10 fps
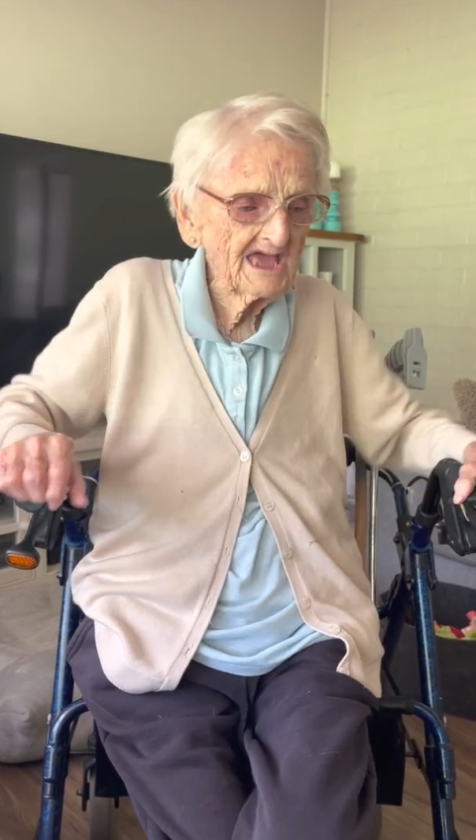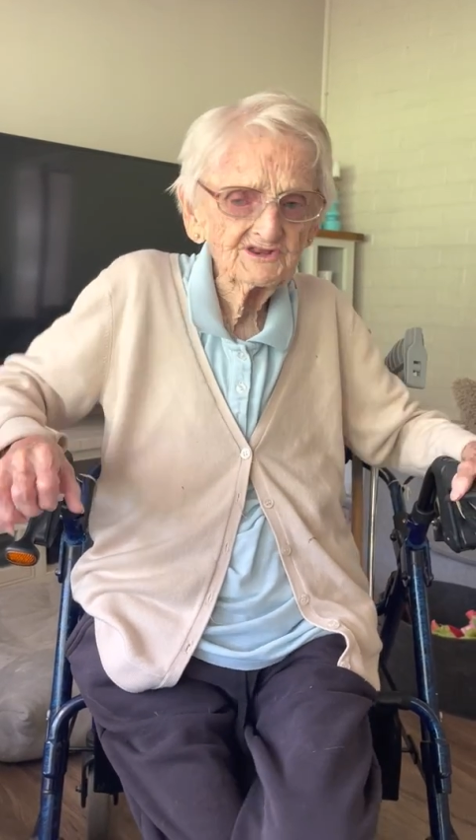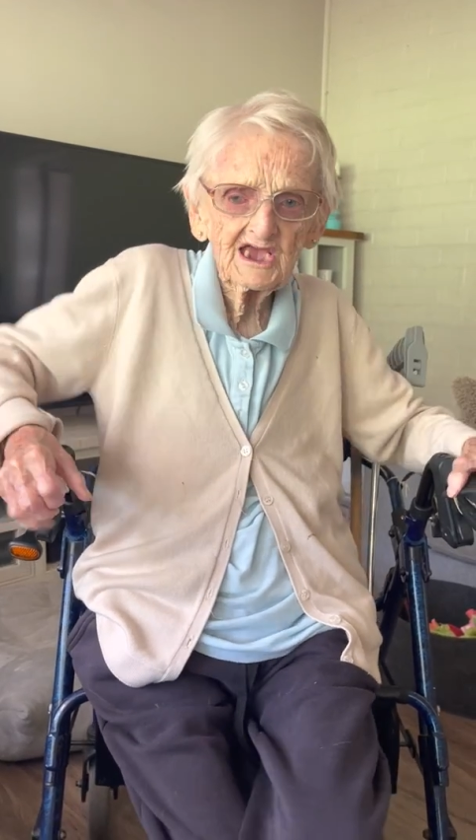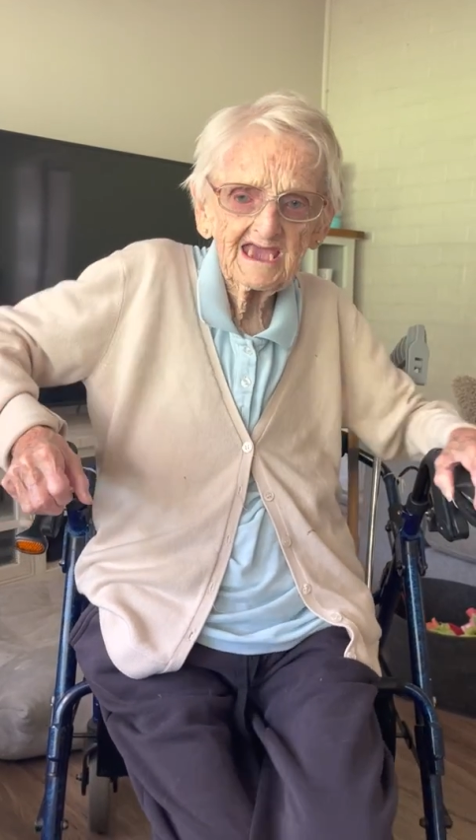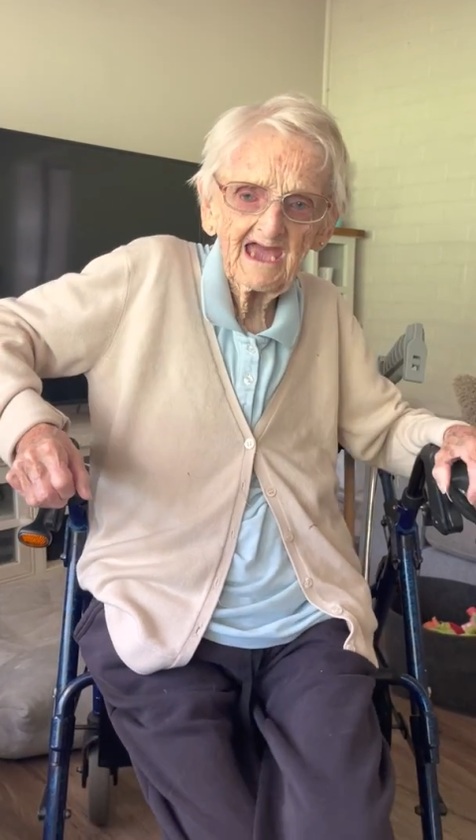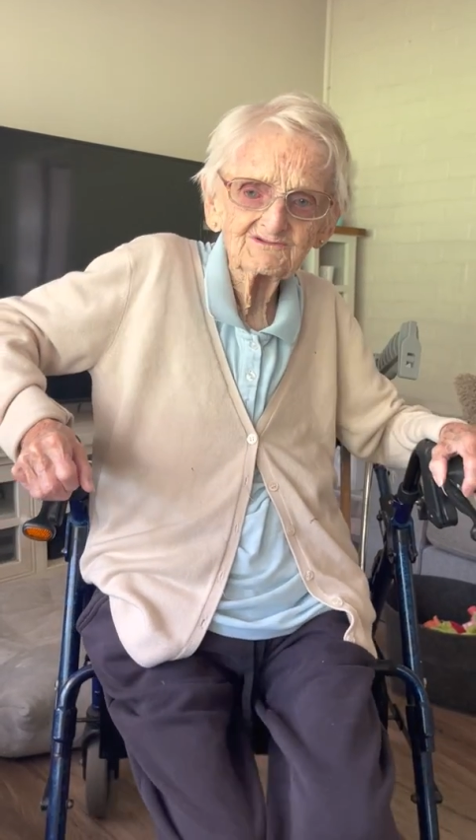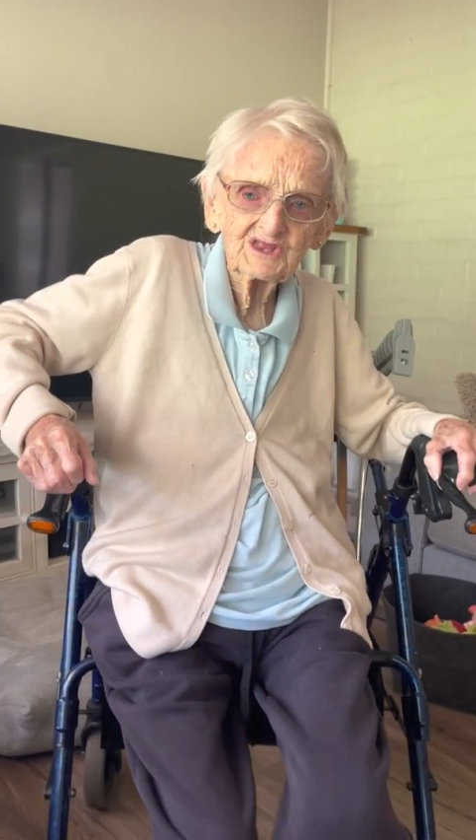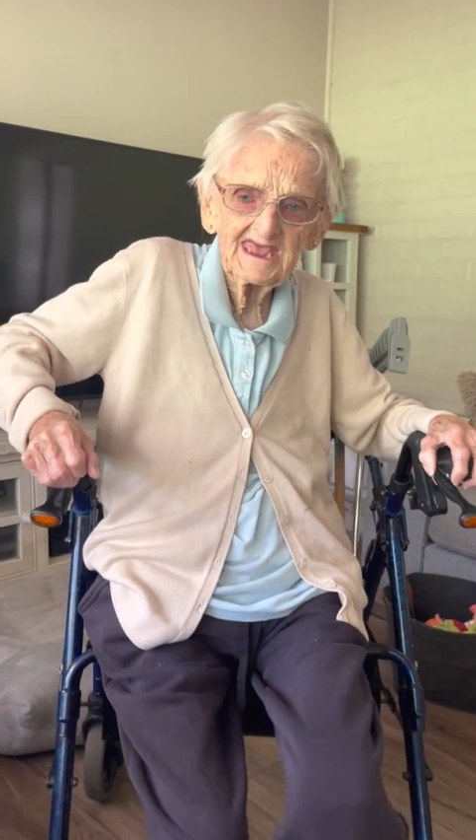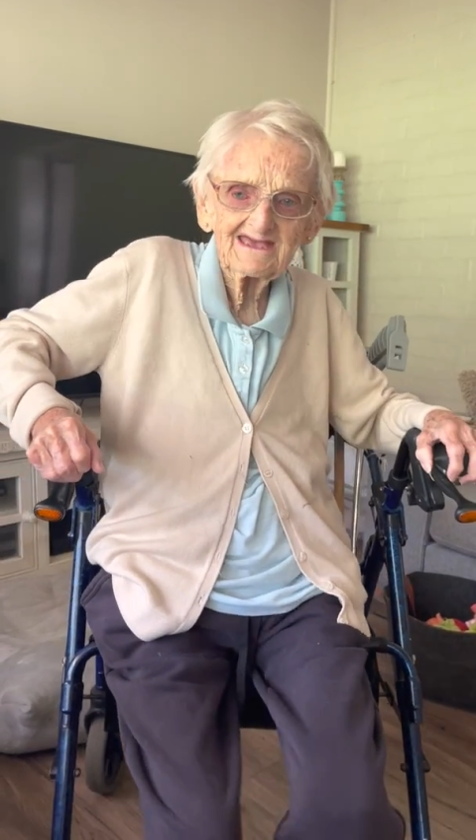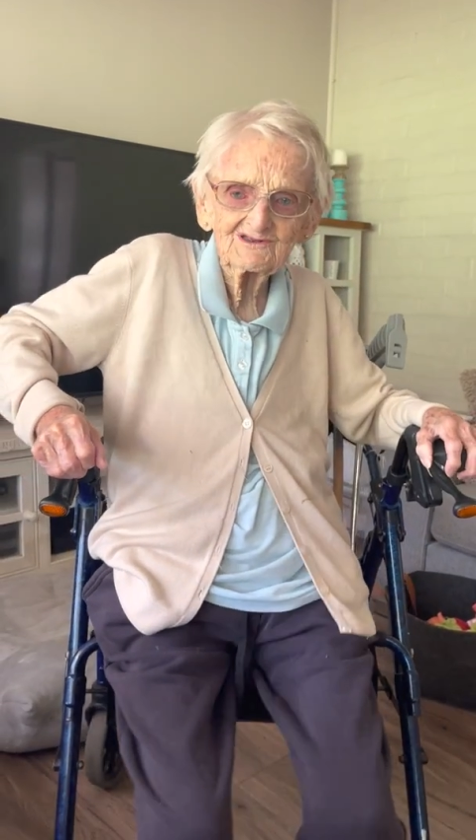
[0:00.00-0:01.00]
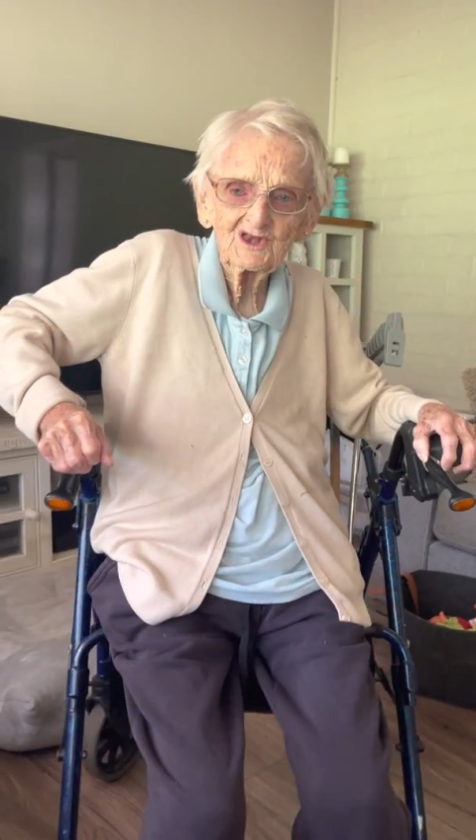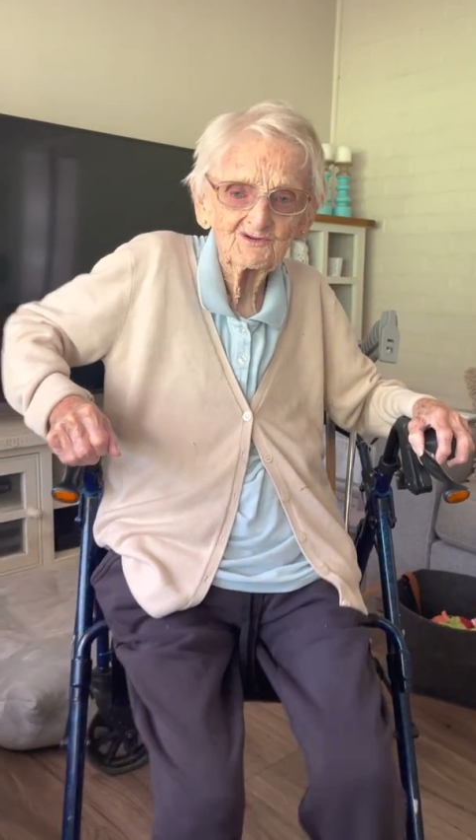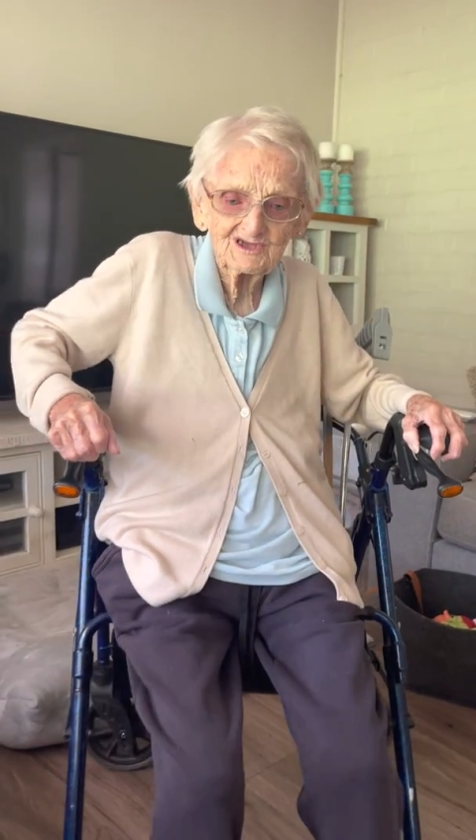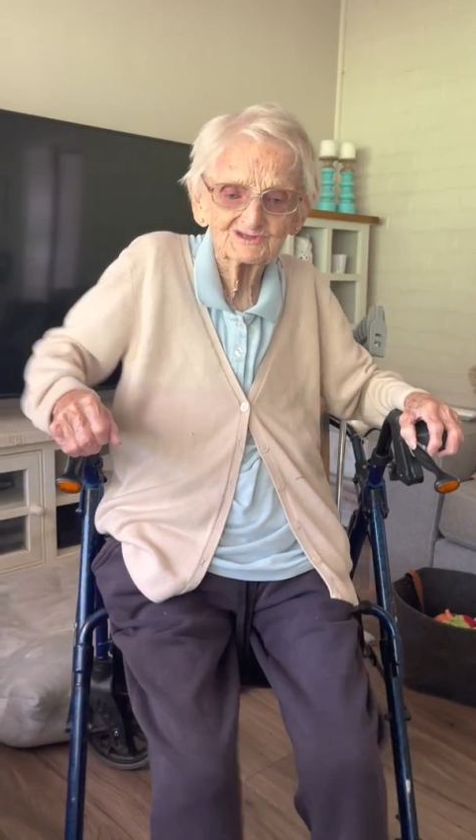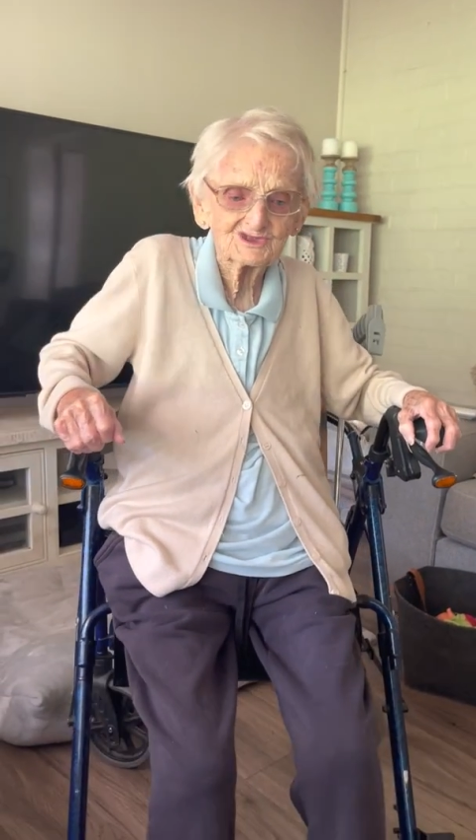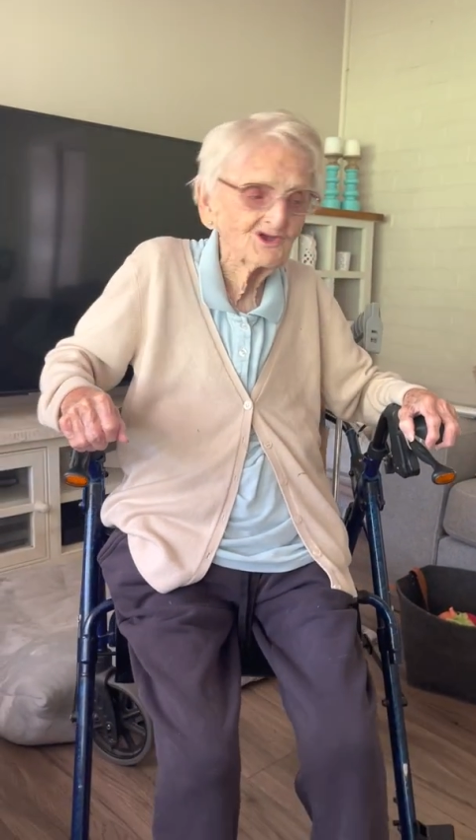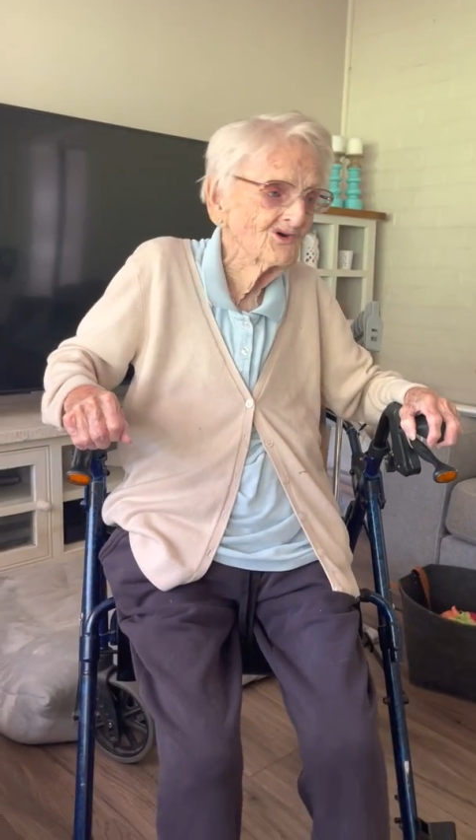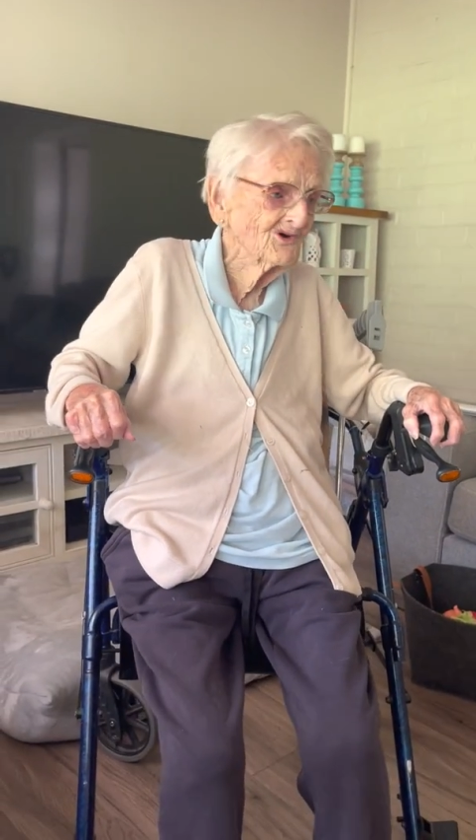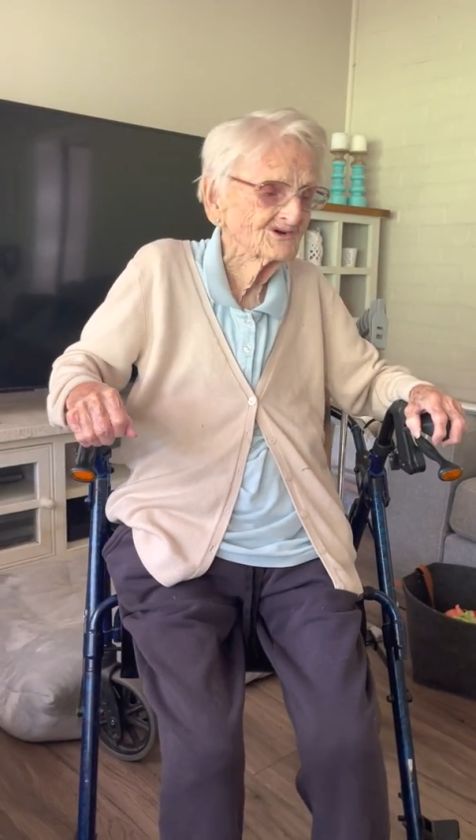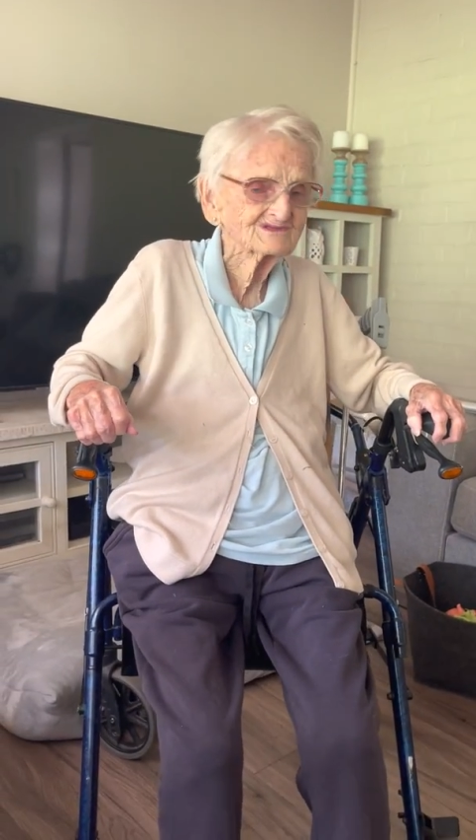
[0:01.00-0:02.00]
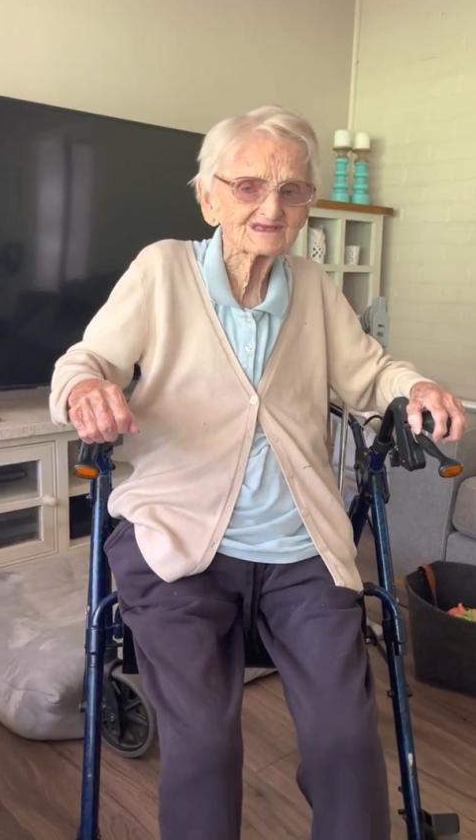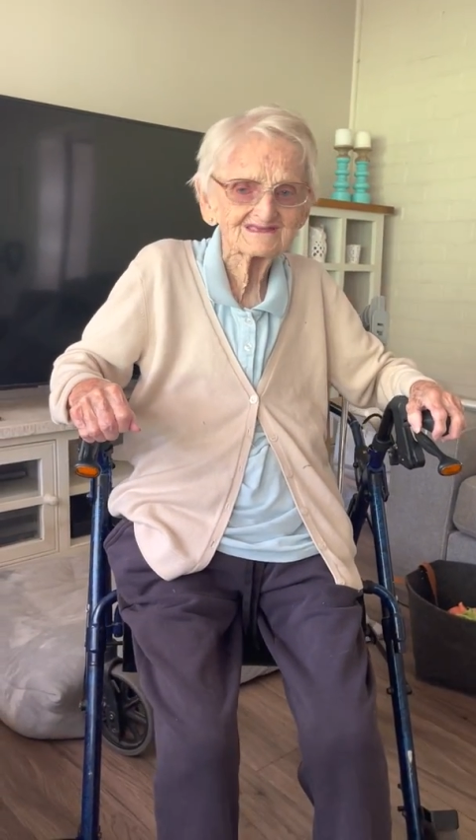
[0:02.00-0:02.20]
gonna go down and look at yours.